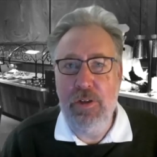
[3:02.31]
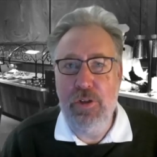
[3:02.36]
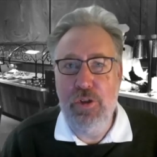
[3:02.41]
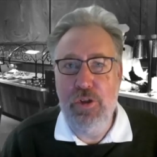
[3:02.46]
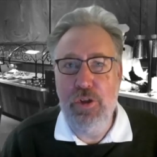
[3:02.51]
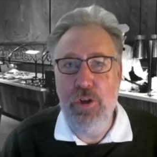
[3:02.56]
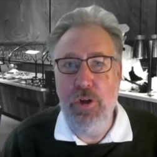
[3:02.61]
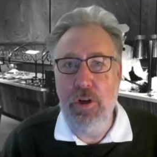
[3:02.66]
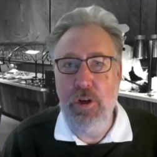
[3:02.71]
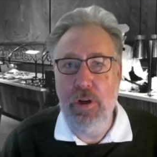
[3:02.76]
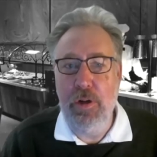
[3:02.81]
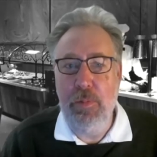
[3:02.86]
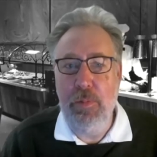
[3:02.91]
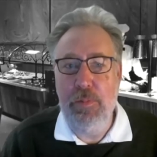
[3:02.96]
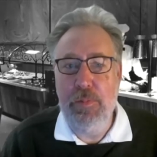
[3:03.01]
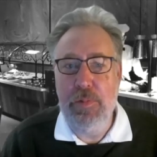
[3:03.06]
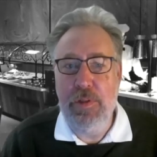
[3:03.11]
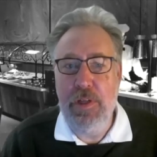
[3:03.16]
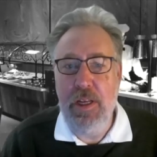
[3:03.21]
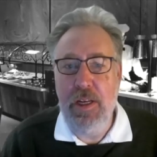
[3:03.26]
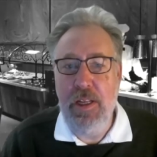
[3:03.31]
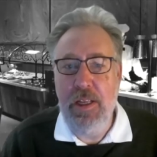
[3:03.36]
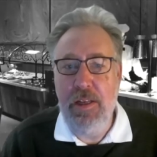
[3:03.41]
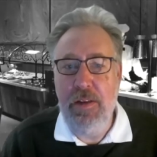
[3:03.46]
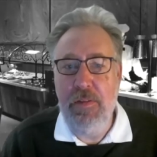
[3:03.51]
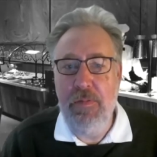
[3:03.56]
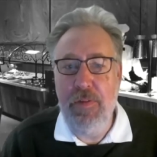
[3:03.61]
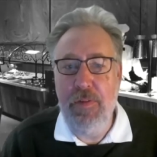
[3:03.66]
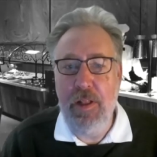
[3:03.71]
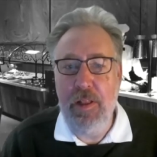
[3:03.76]
germs and he
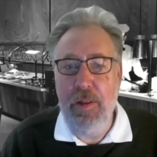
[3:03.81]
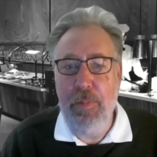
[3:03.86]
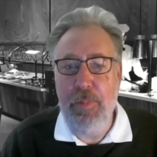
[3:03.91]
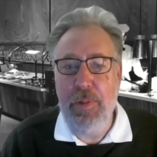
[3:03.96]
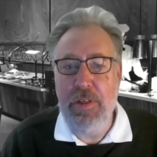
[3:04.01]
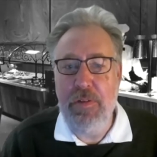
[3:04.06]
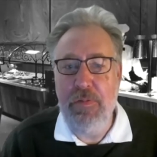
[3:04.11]
developed this